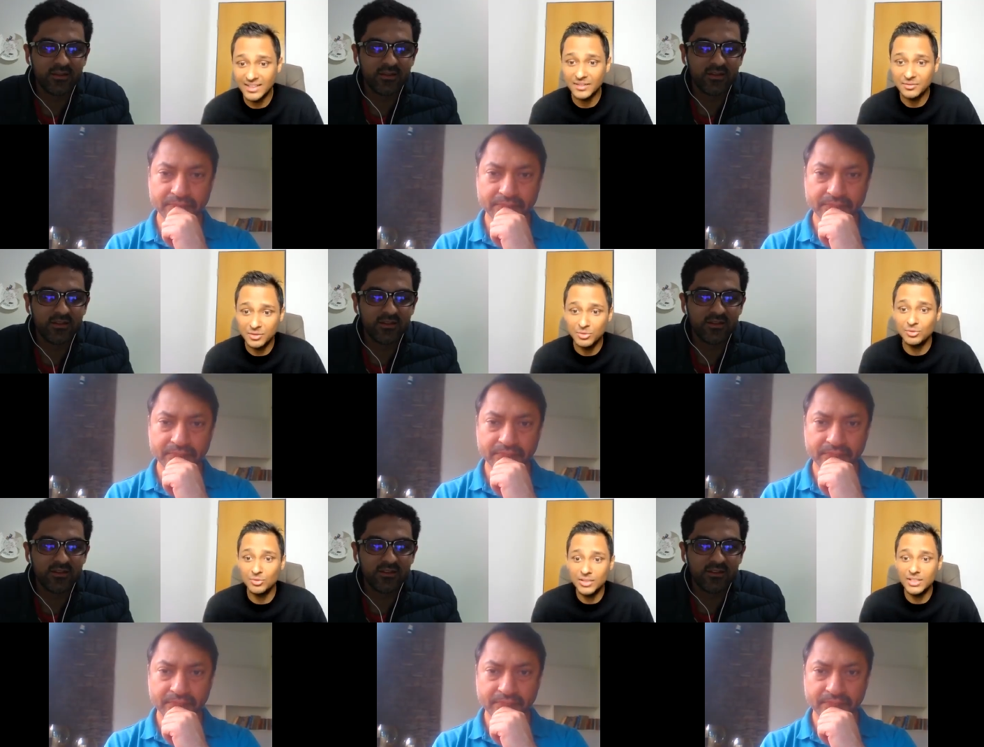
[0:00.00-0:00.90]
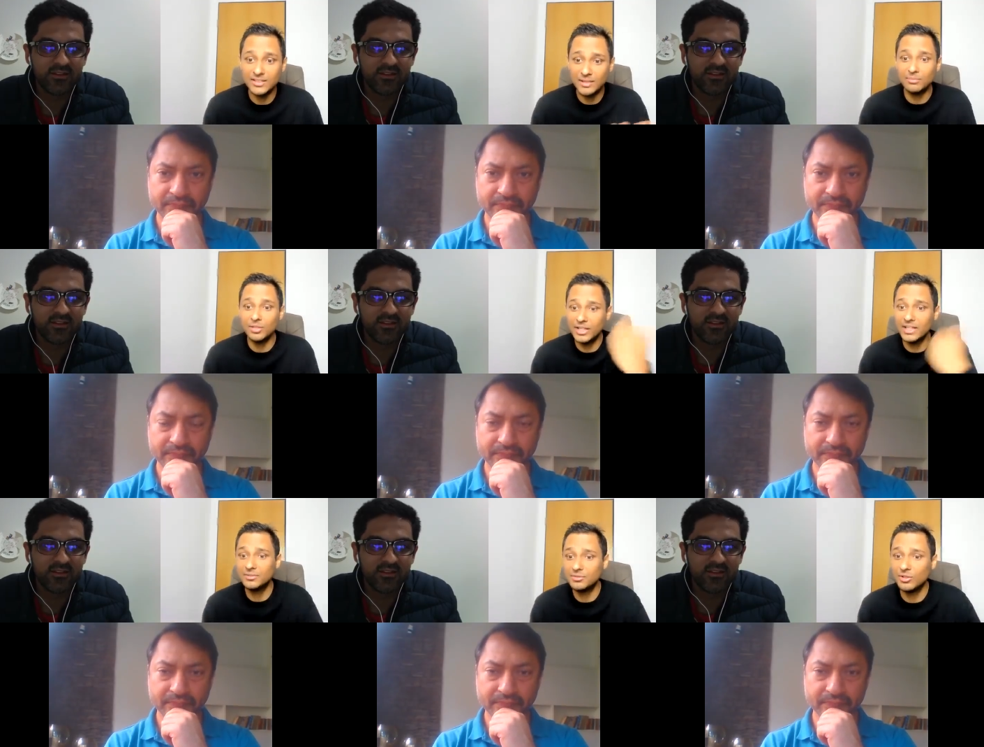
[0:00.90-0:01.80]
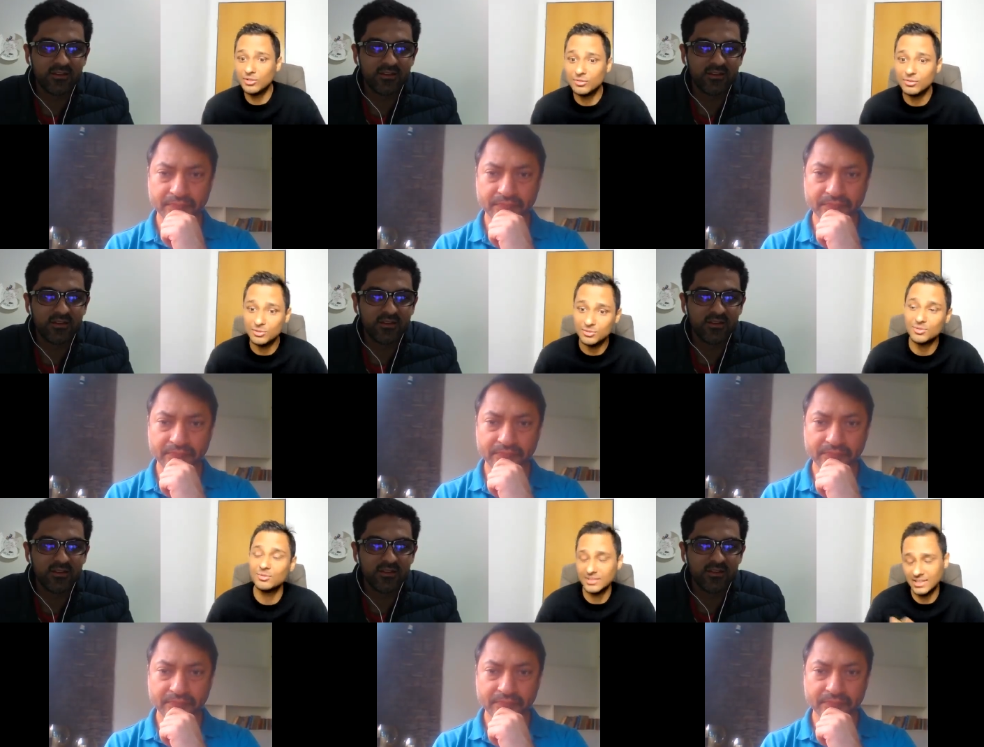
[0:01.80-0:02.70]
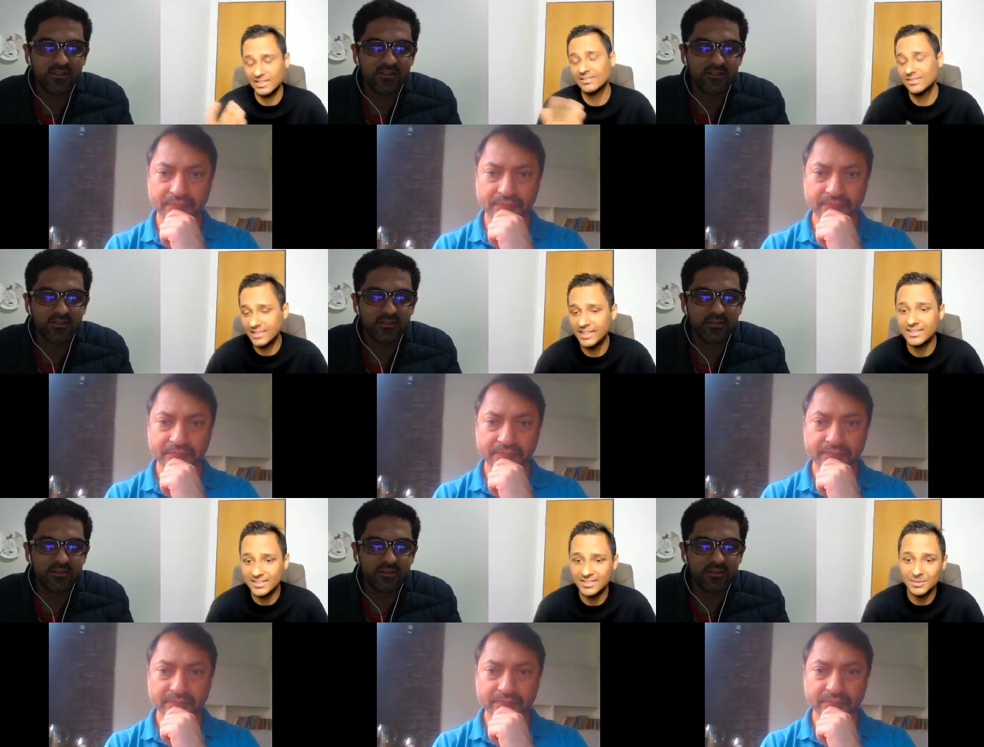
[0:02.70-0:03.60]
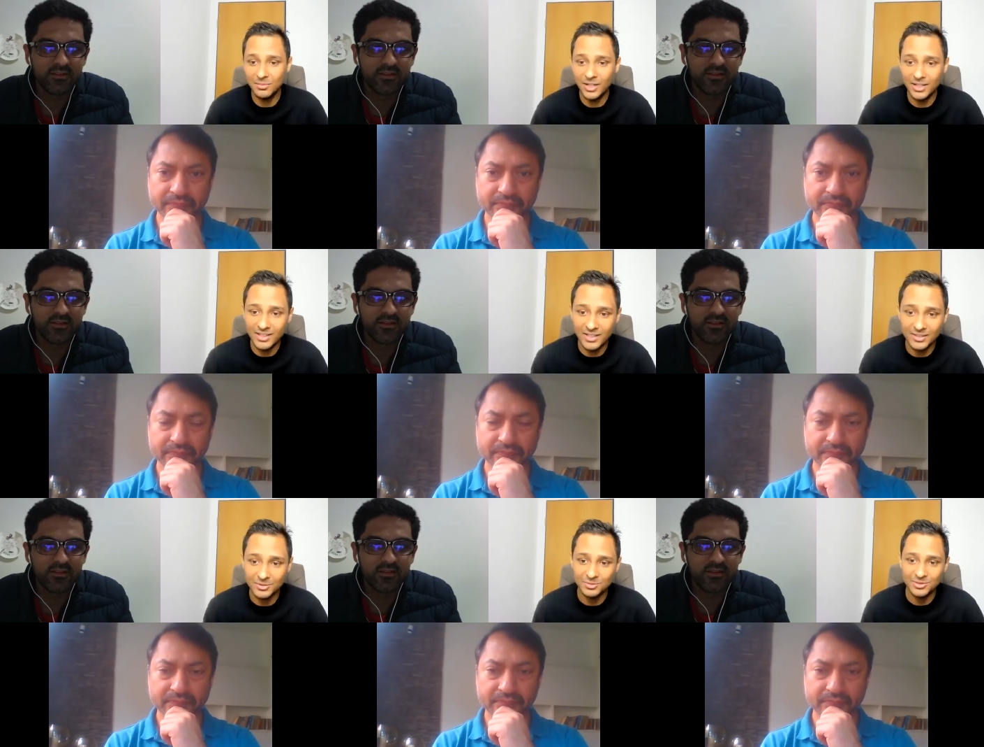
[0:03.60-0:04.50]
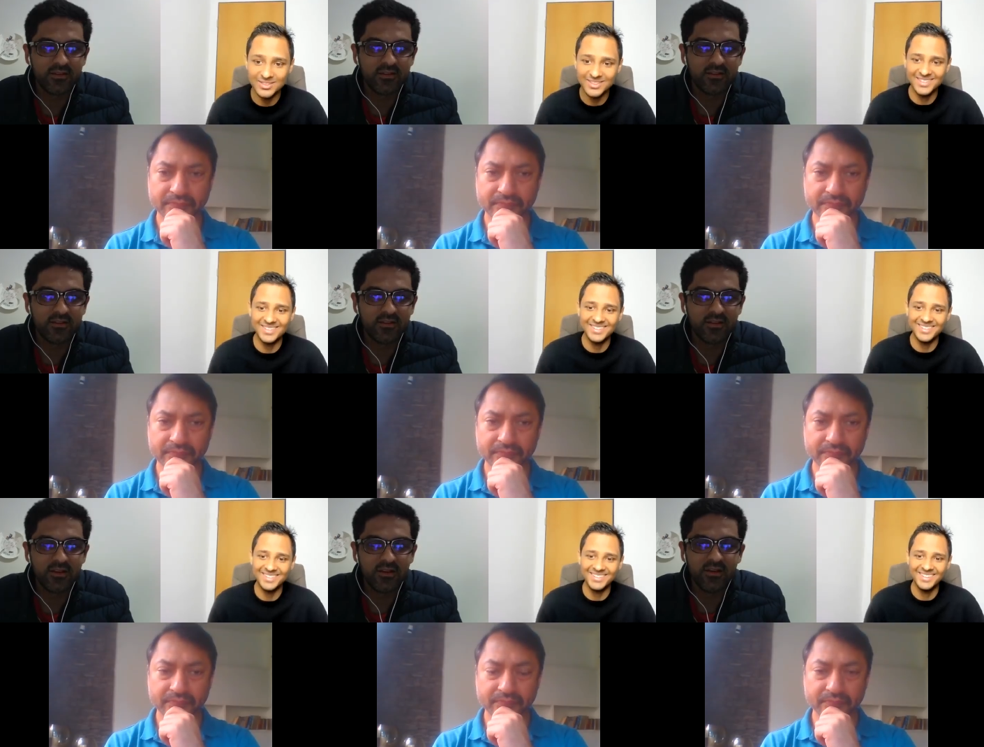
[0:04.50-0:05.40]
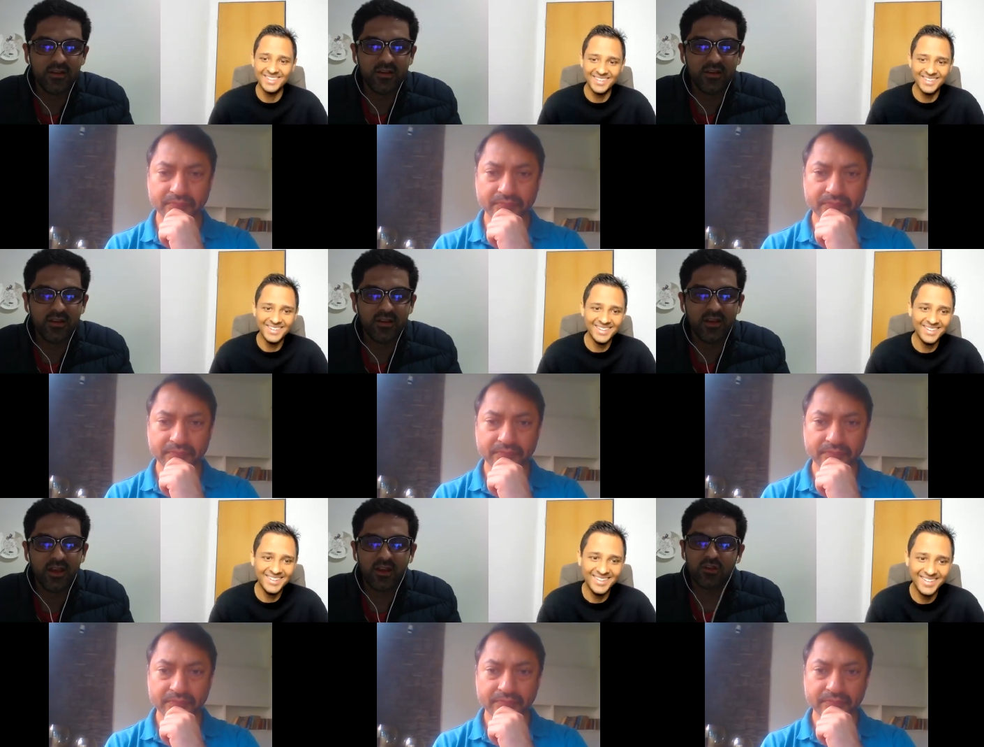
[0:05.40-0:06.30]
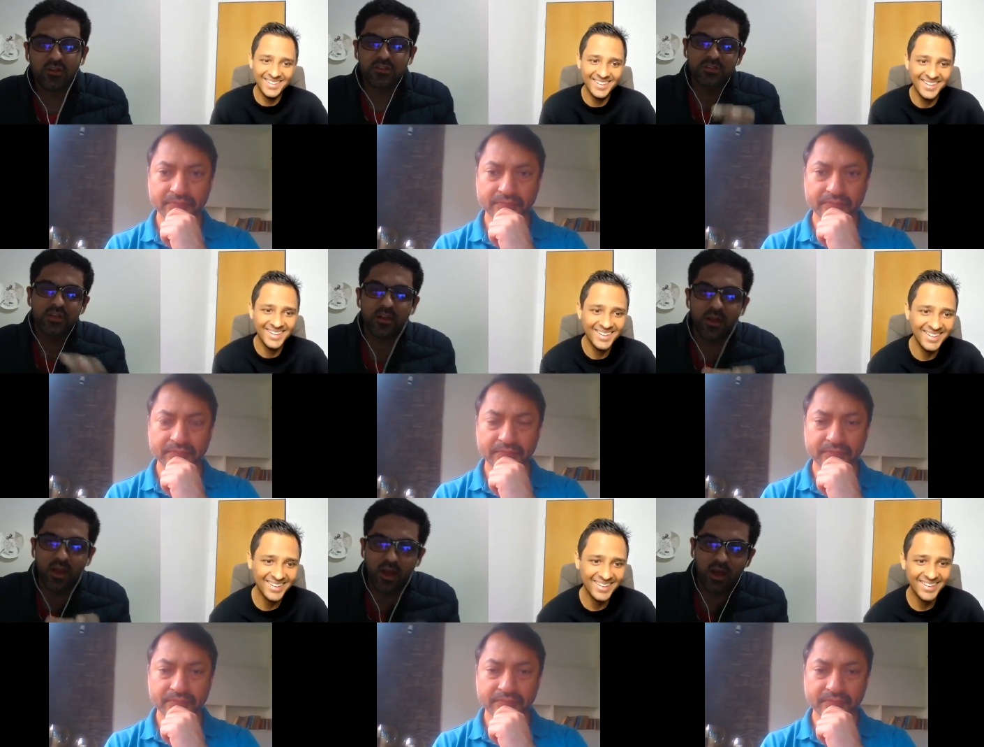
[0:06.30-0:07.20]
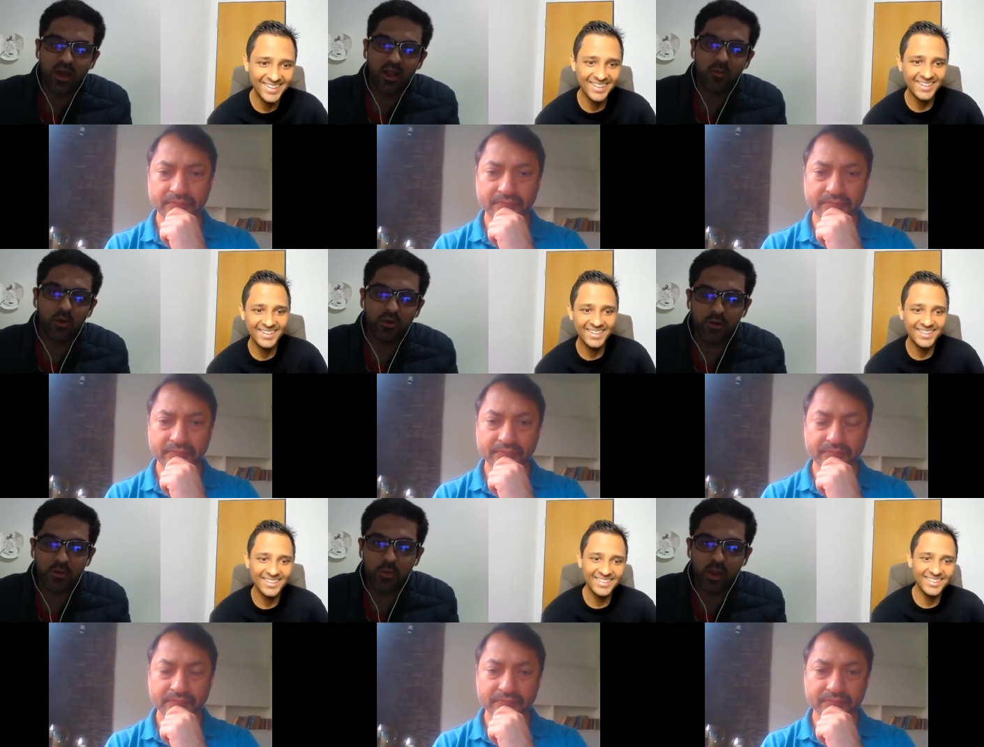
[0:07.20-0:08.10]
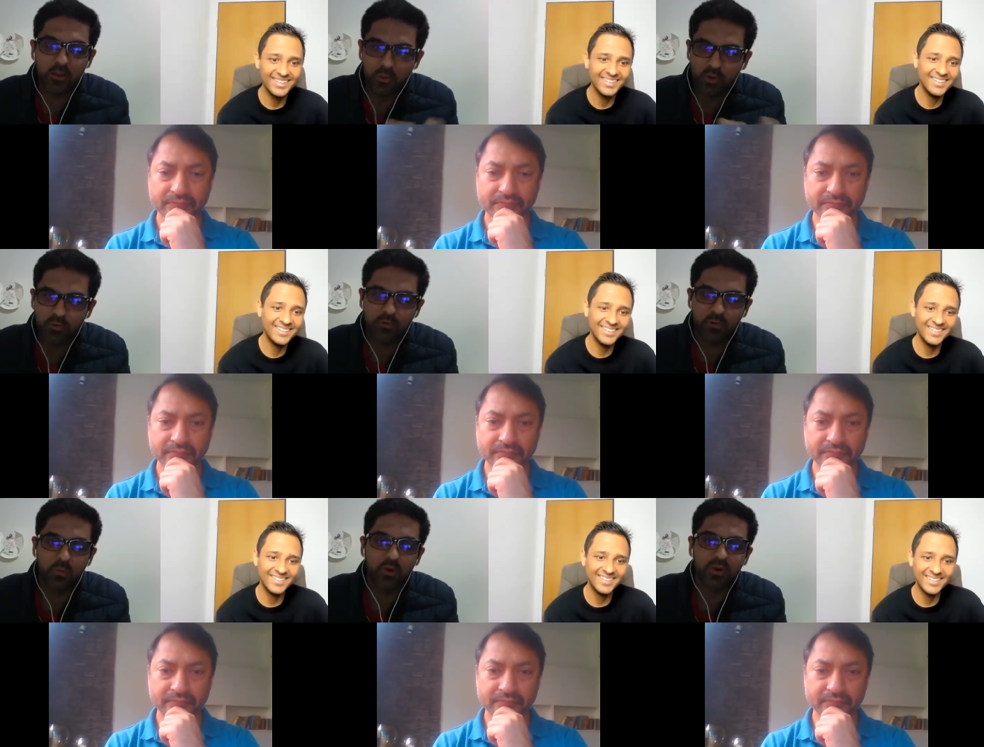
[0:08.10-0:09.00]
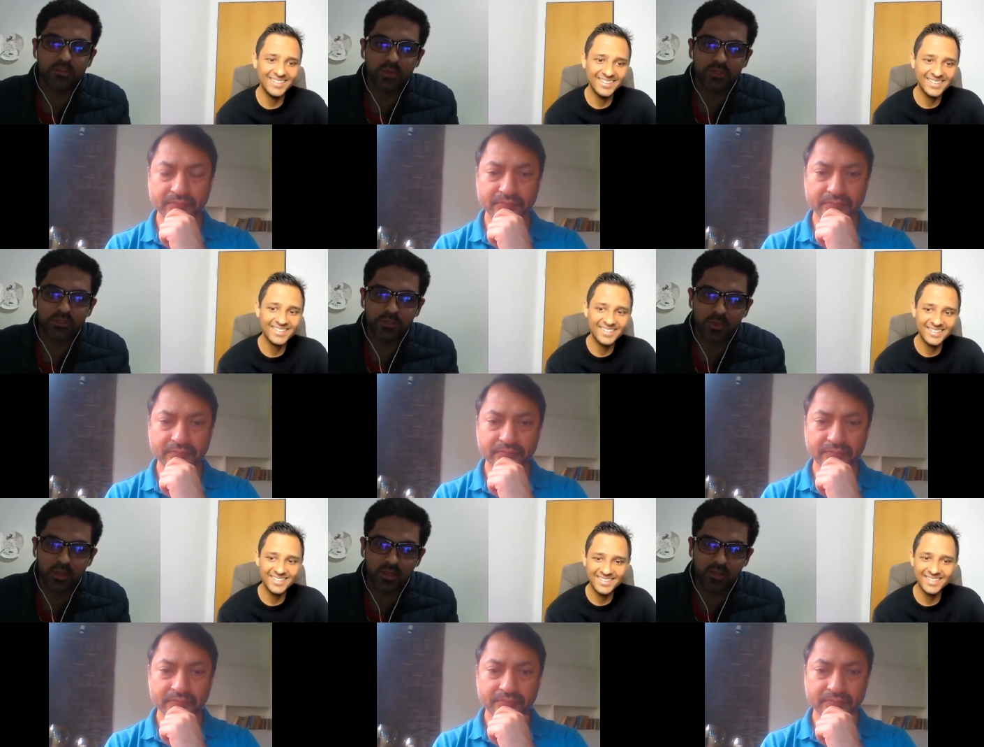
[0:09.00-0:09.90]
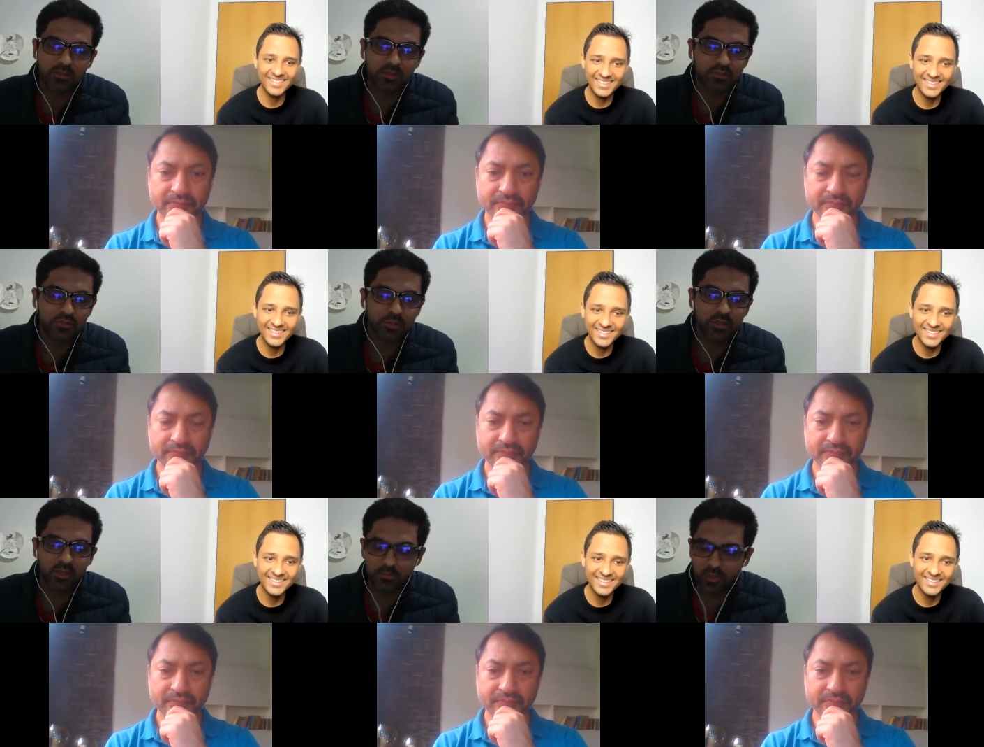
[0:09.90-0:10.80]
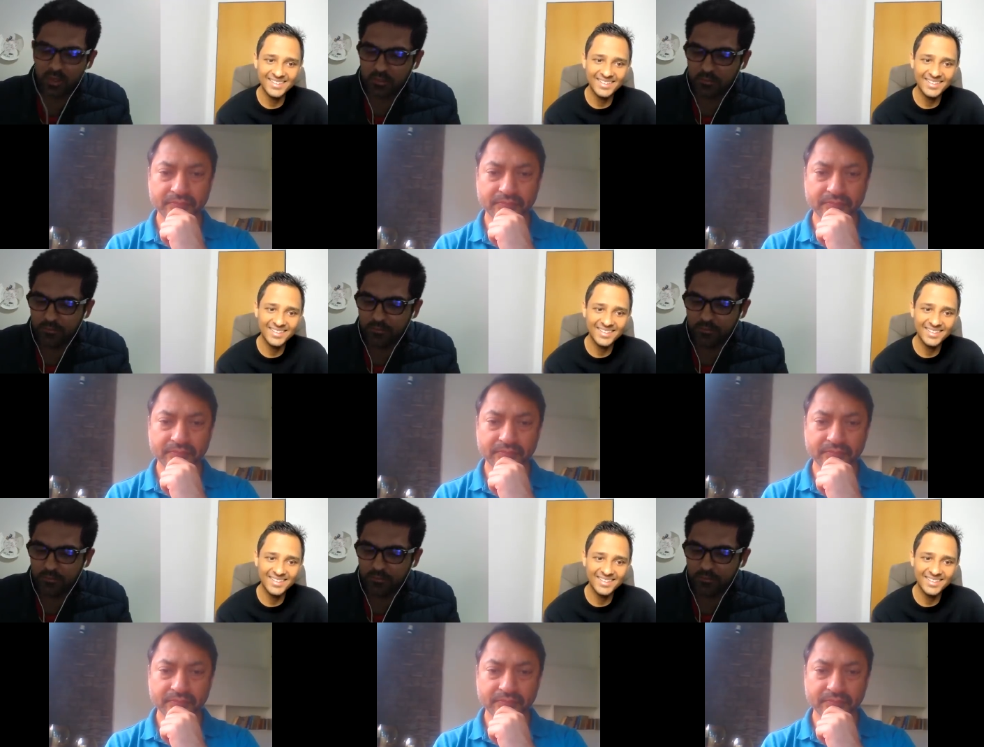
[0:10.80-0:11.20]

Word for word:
Speaker 1: that if you do, then somebody else will also do. So yeah, that's my conclusion.
Speaker 2: And also, sir, uh, I wanted to add beautiful points mentioned by Gitanshu Bhaiya and by you.